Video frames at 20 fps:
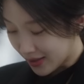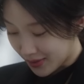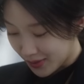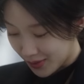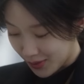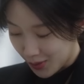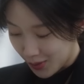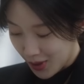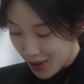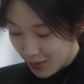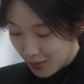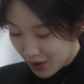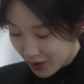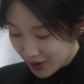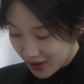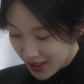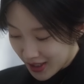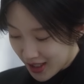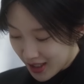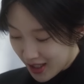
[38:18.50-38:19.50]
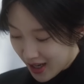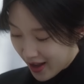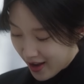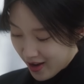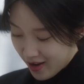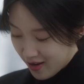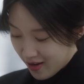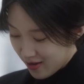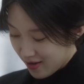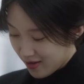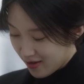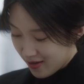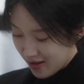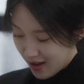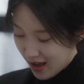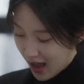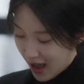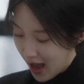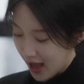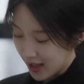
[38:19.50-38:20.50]
Kang Hee-ji also found a
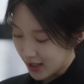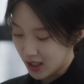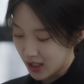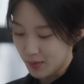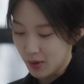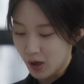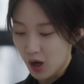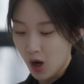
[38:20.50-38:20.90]
breakthrough point.